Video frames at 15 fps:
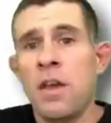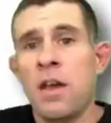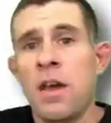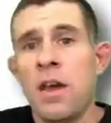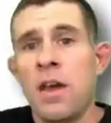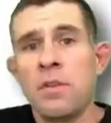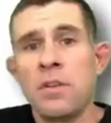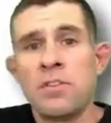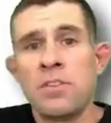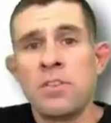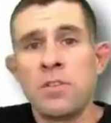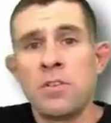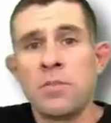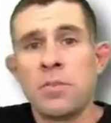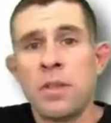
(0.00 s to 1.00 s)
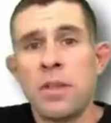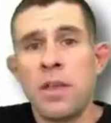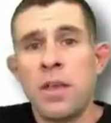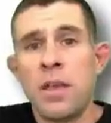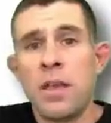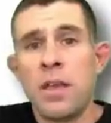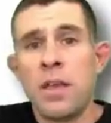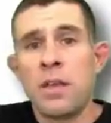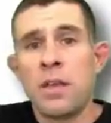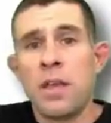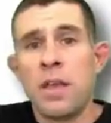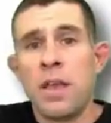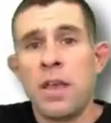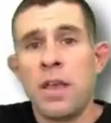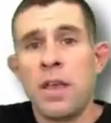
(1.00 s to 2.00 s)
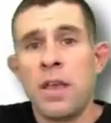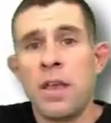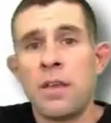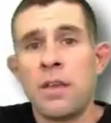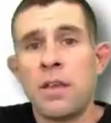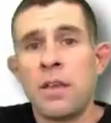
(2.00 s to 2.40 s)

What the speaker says: I'm going to choose plane N.